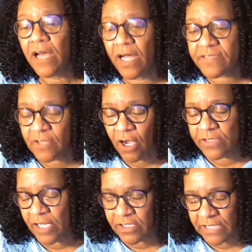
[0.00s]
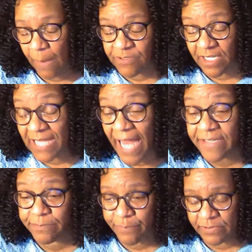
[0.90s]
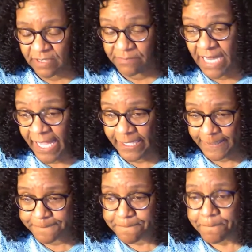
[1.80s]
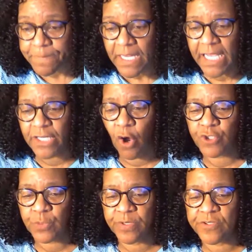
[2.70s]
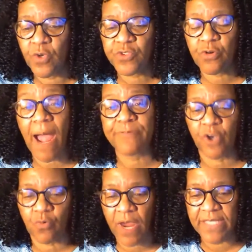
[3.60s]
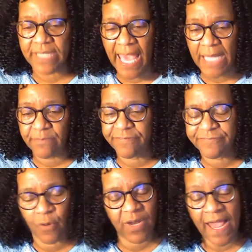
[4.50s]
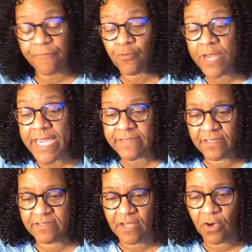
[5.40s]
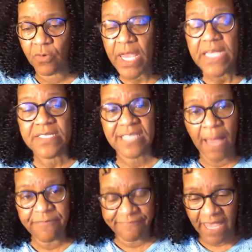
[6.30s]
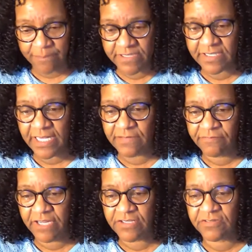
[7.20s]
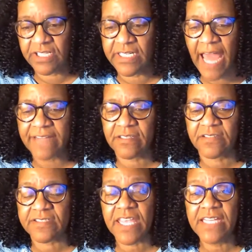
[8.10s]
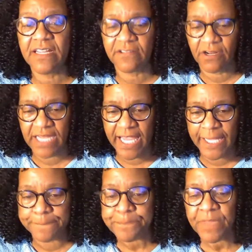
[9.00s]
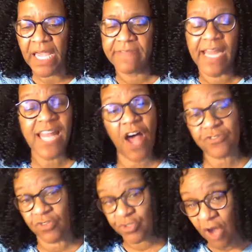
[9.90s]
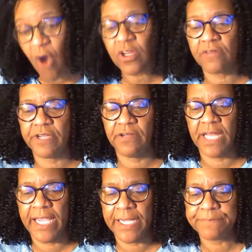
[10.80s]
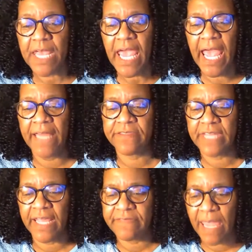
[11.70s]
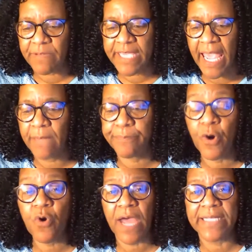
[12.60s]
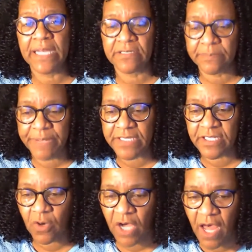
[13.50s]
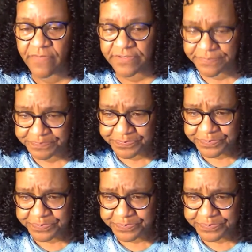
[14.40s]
uh, uh, there was allotted some land in order to produce crops or raise animals. For whatever reasons, though, some families and individuals did not succeed in their land and they lost control of their land and, and they became poor and uh, dependent on others.